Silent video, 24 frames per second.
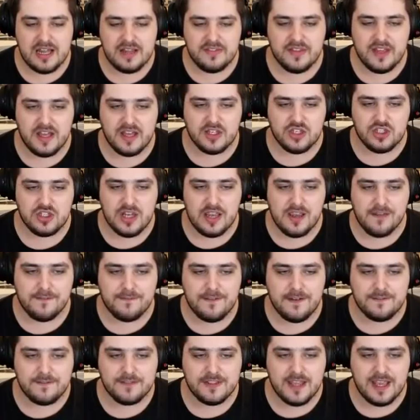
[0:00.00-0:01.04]
and the J
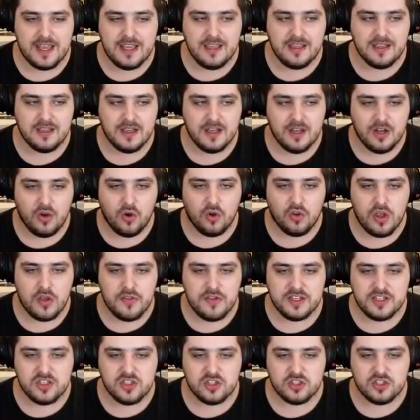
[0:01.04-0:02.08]
fifty. Although
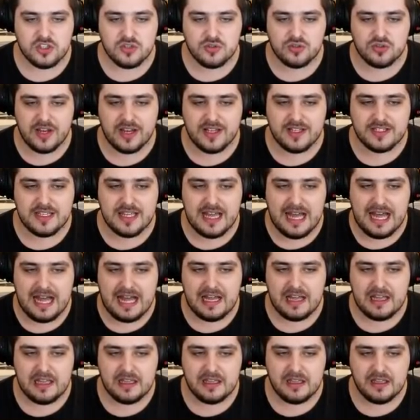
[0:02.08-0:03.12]
these are the two trains
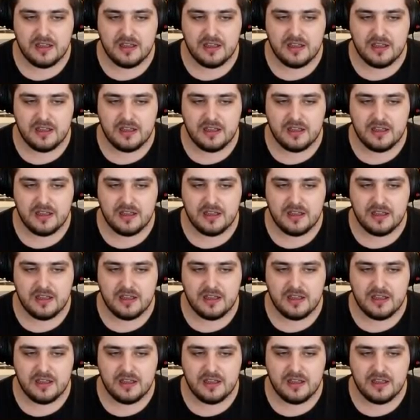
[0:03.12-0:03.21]
that